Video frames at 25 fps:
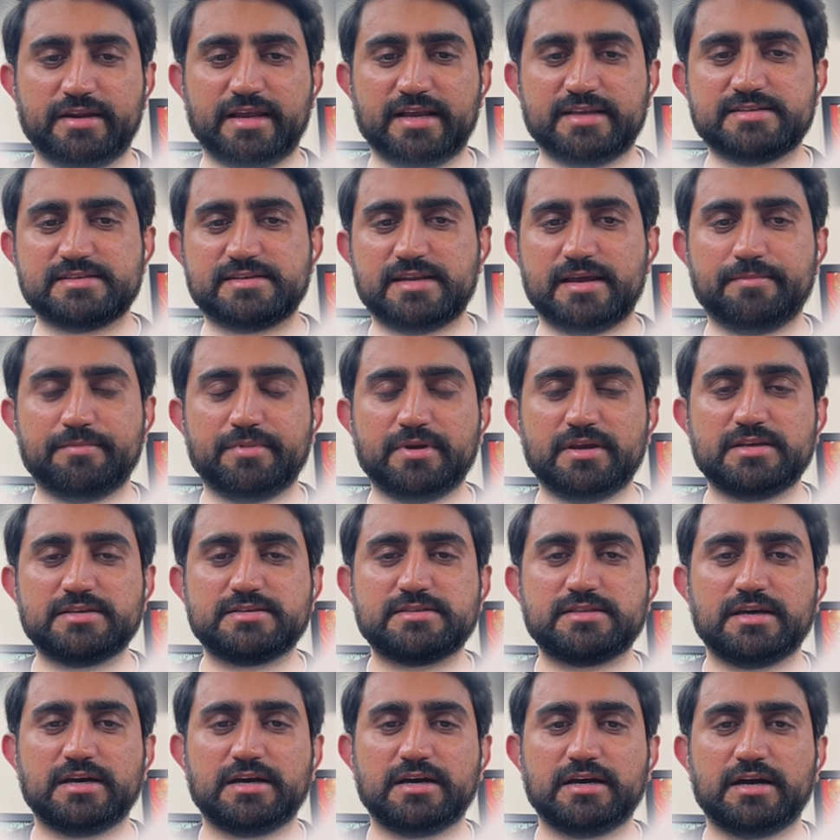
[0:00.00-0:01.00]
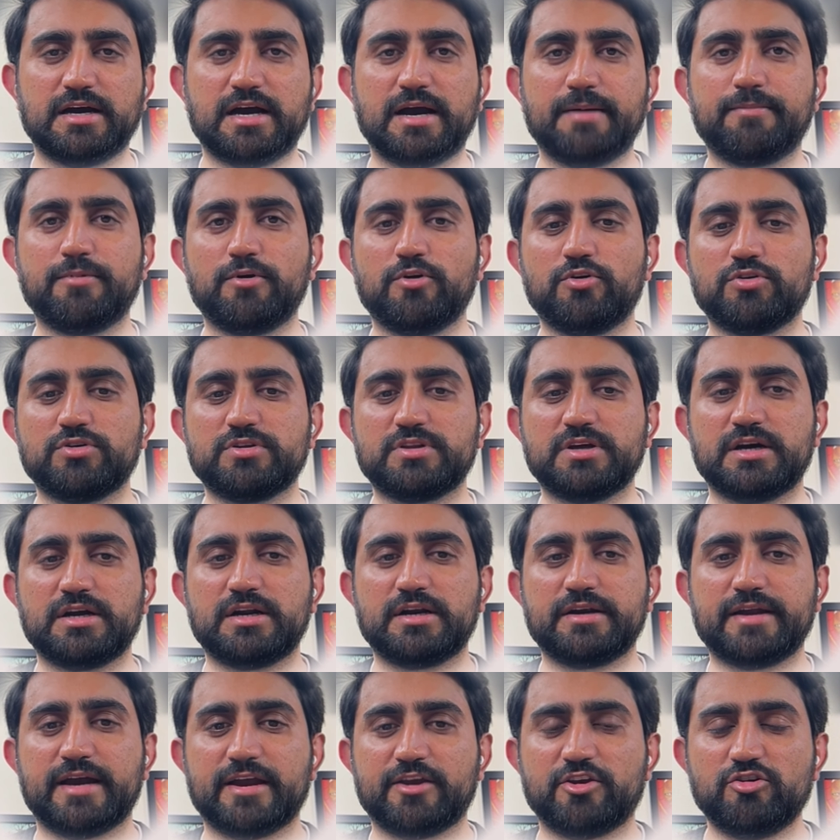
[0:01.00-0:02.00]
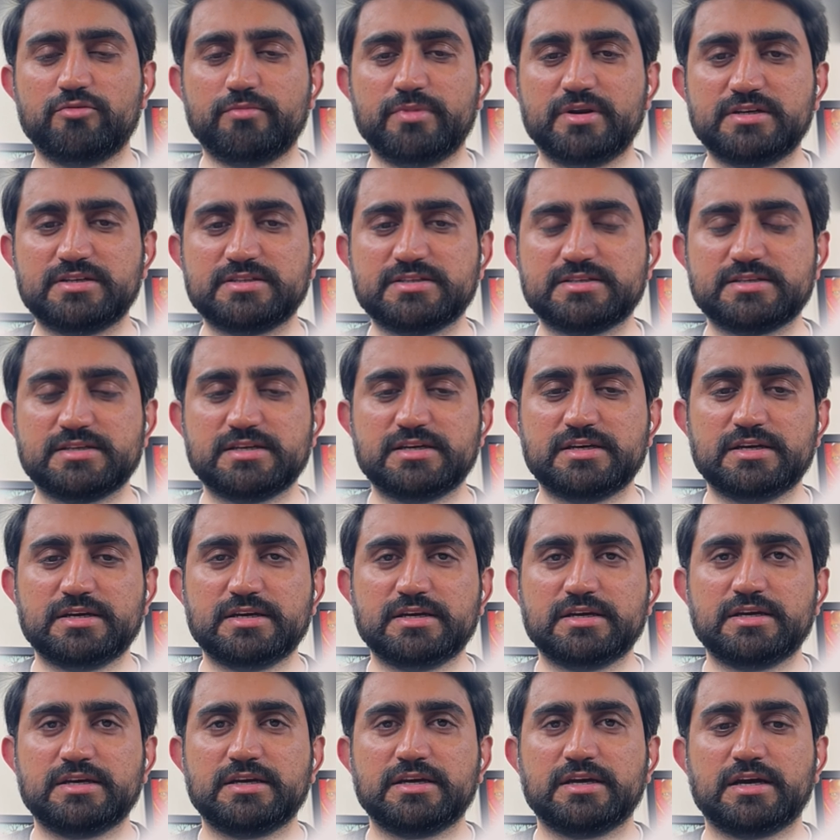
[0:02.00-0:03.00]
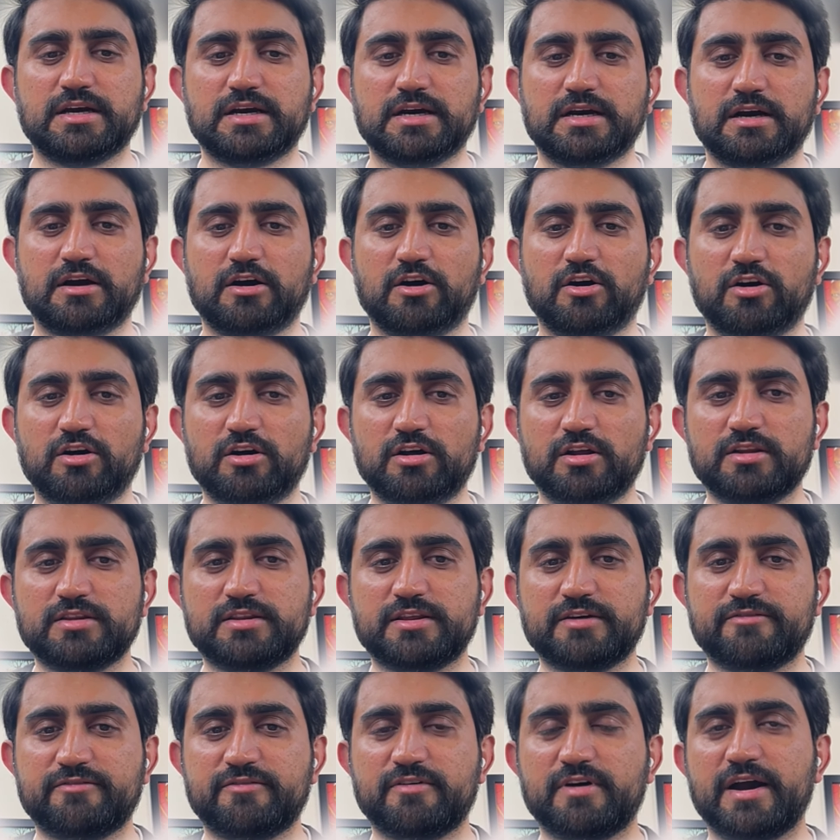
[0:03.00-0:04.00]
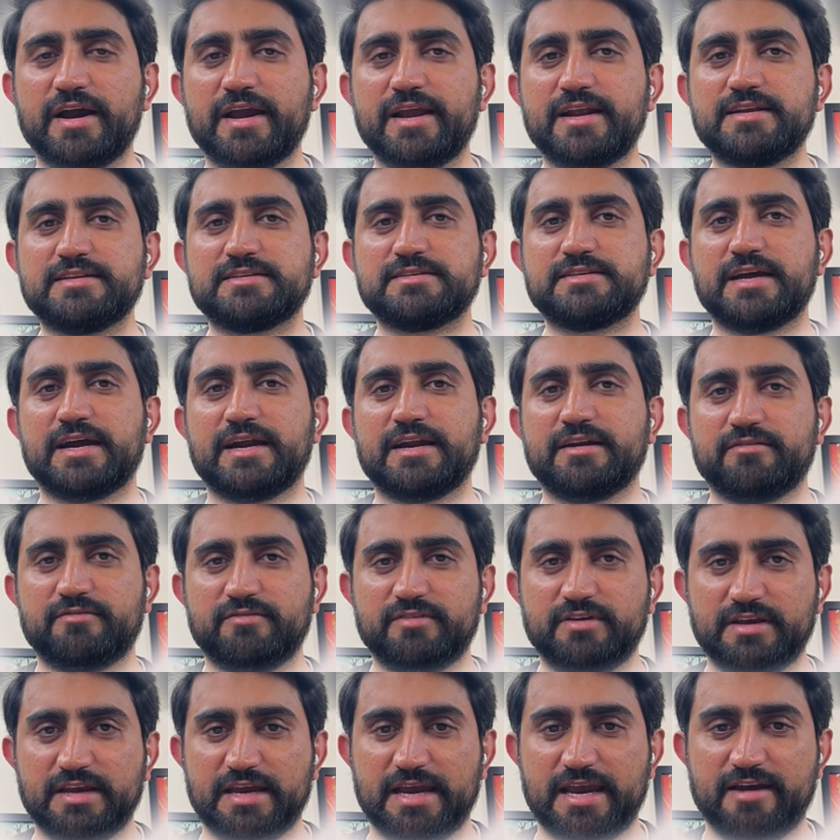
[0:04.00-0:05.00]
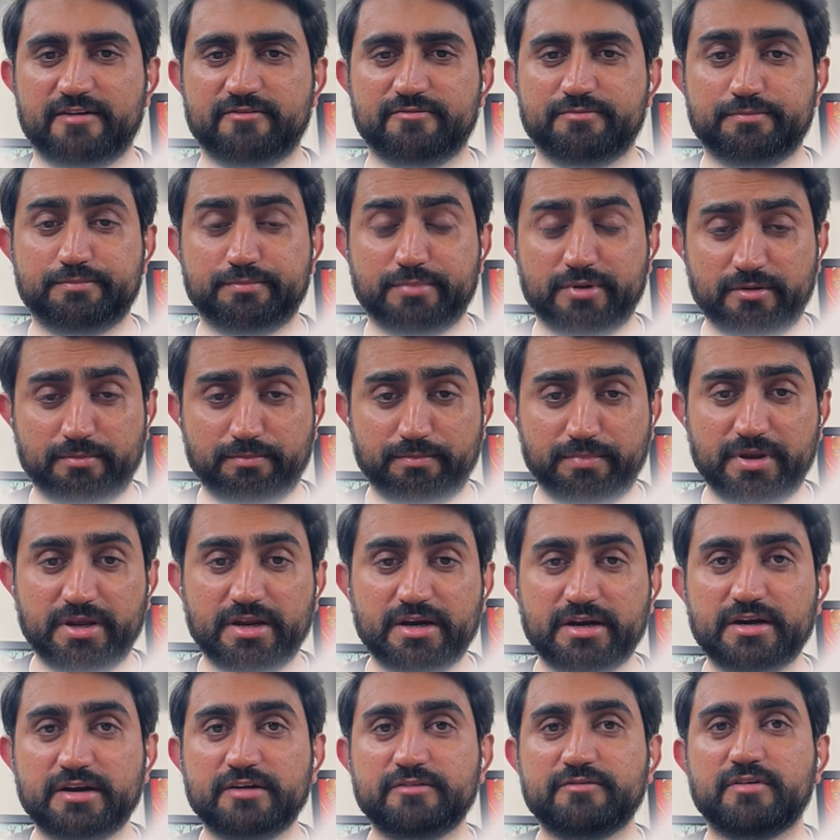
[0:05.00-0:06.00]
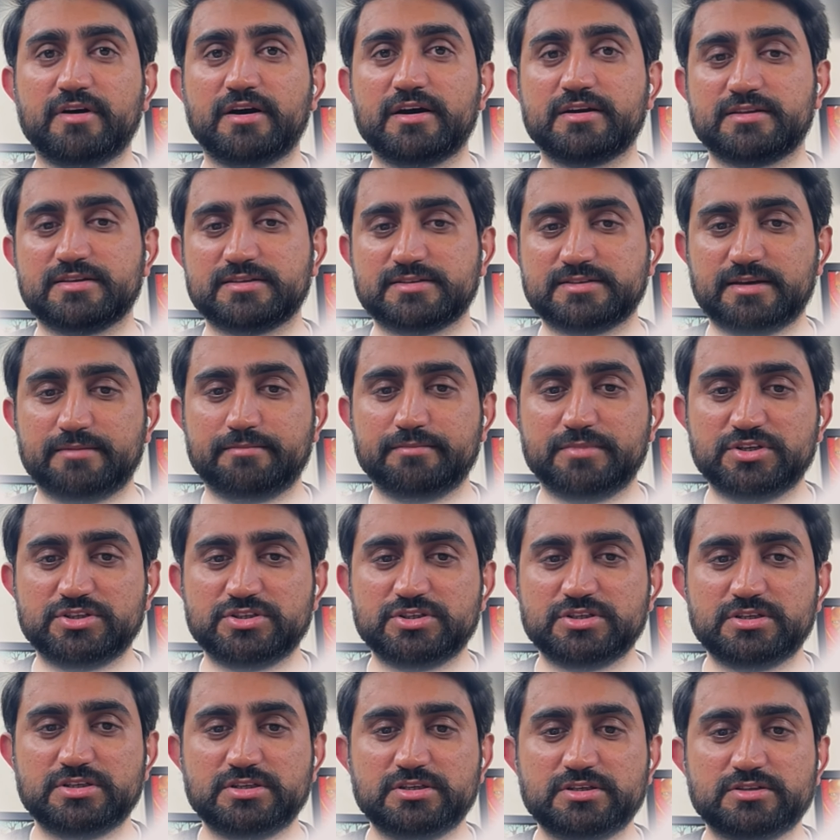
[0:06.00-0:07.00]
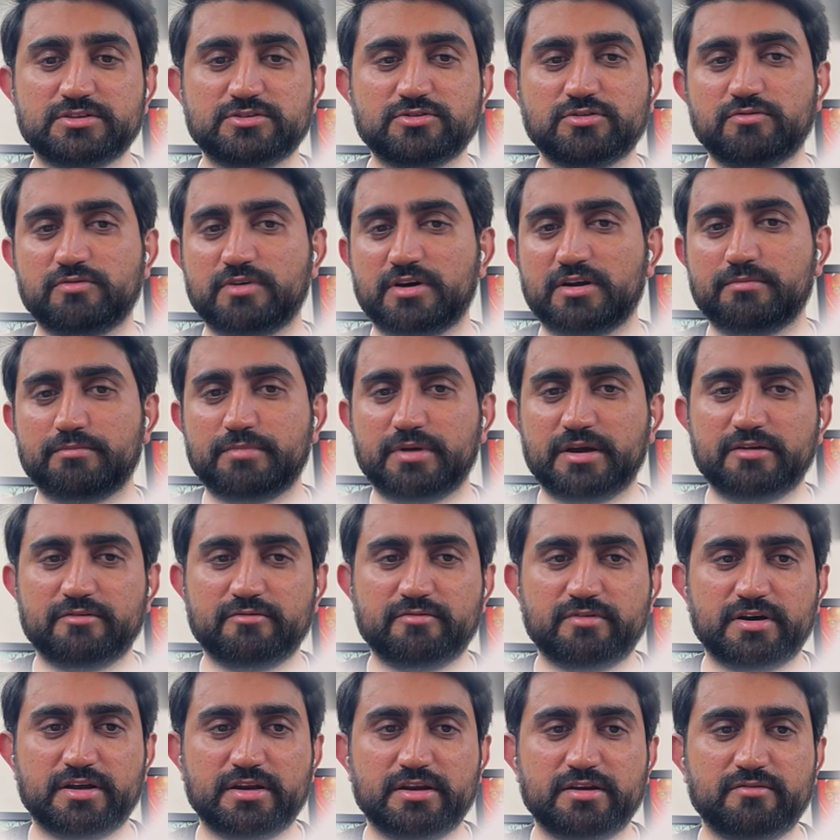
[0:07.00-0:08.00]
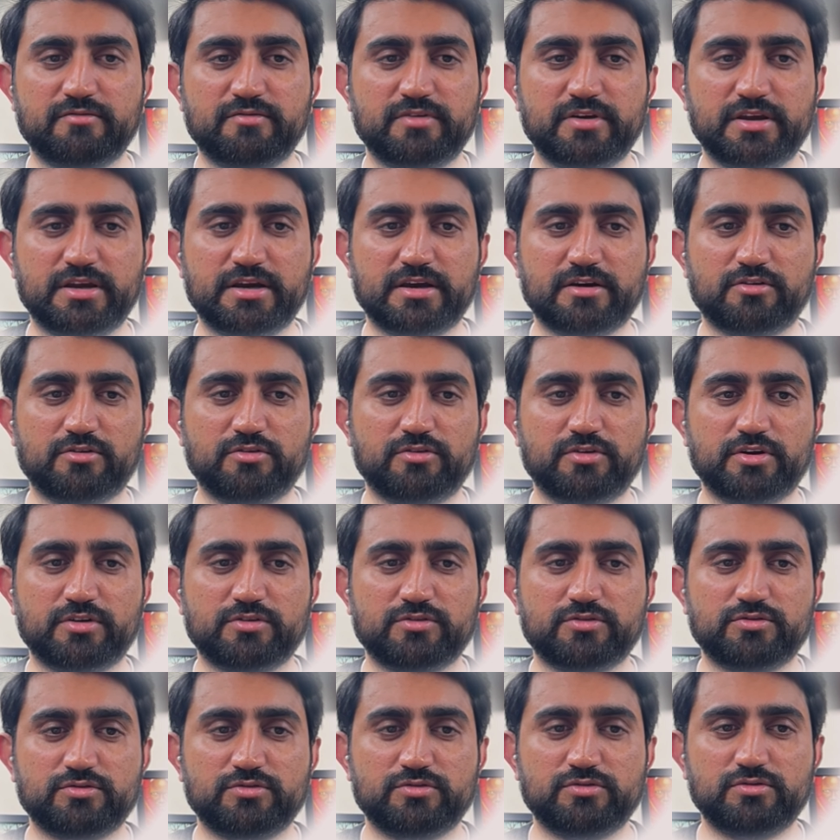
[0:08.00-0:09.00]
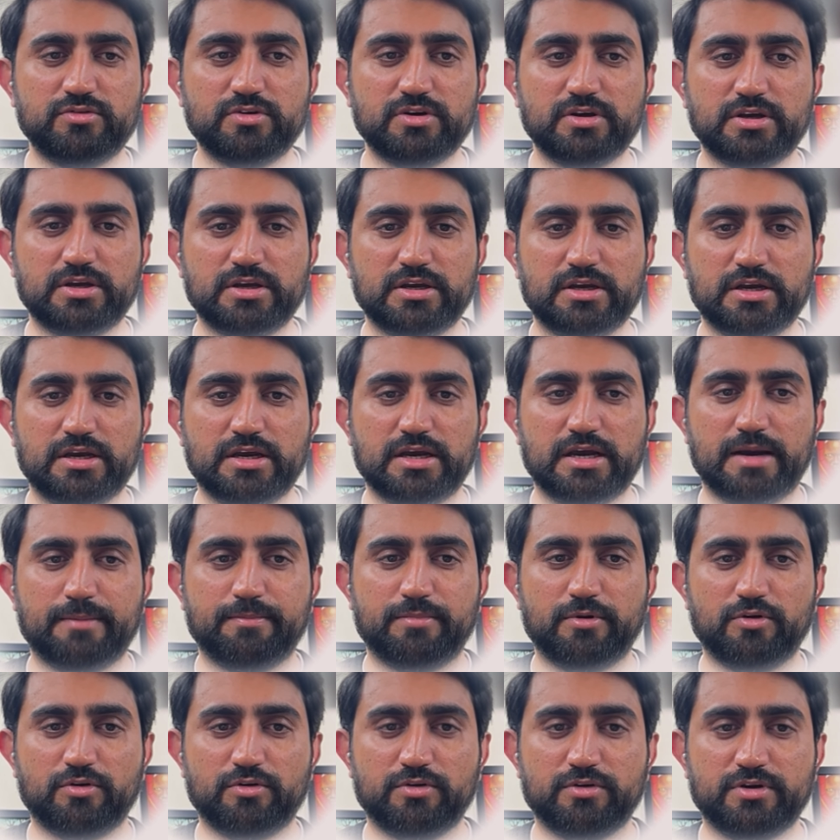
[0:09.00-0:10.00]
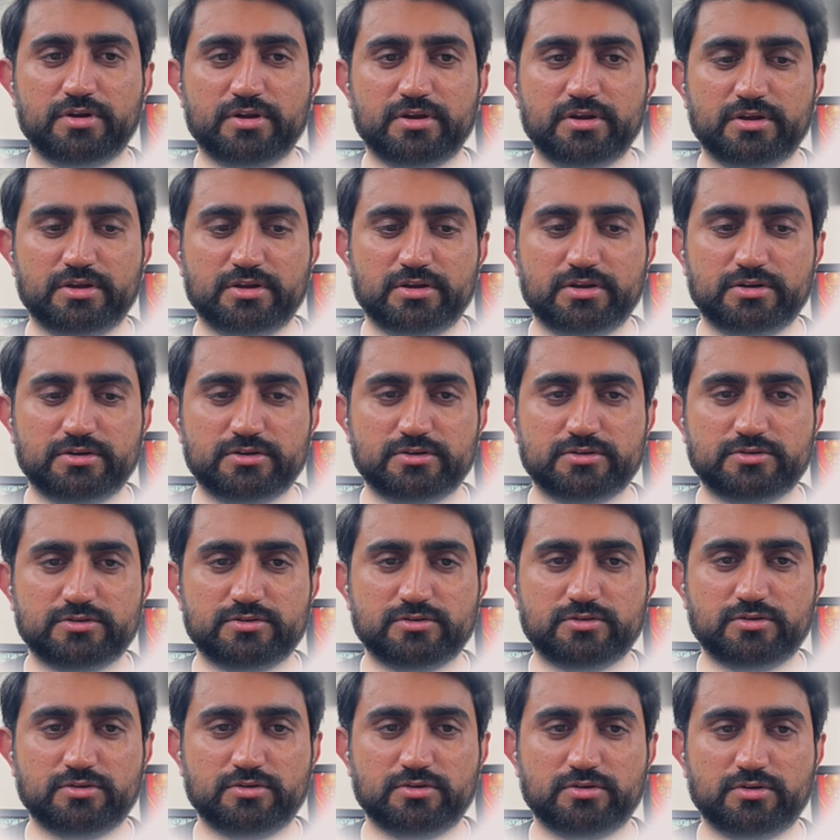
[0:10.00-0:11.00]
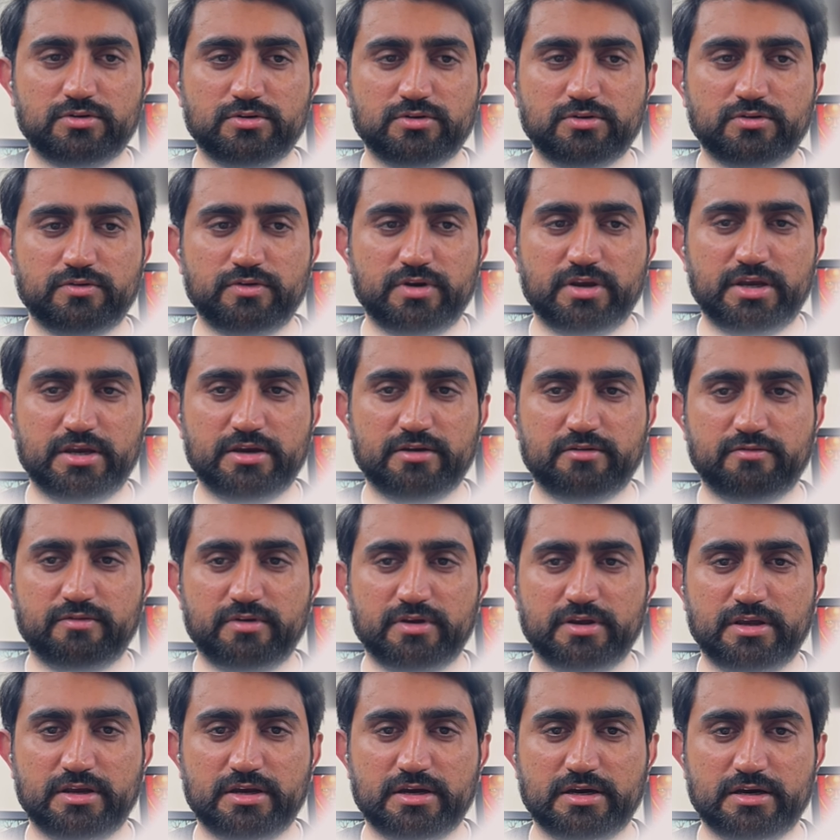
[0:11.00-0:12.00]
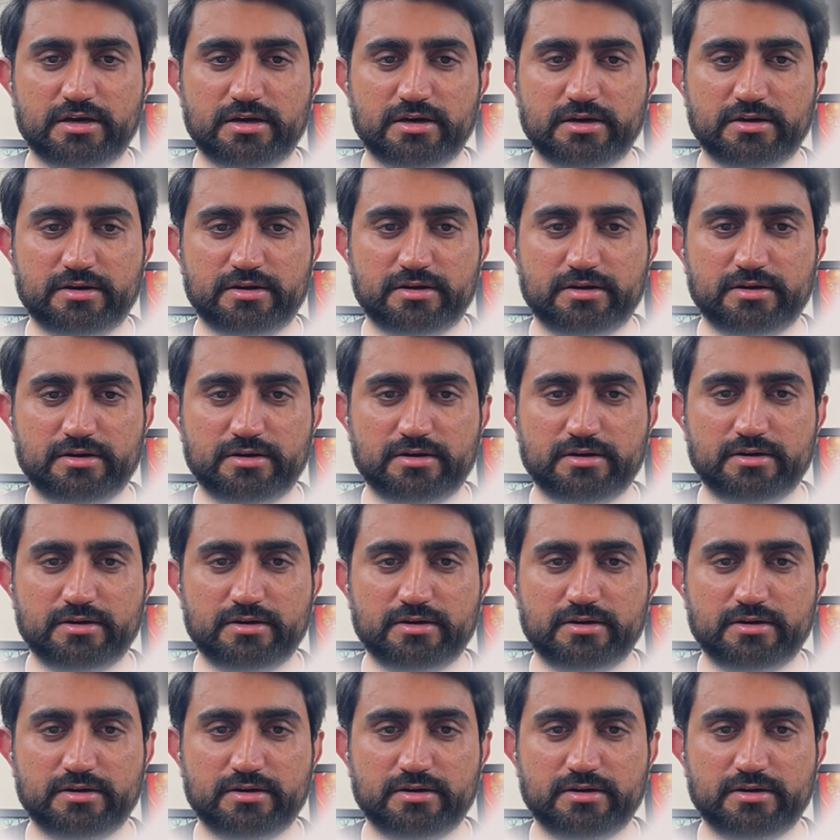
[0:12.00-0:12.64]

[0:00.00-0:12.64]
And the next step is the upload the documents, all the files that we have prepared for the submission. So one by one, we are going to upload. So here we are.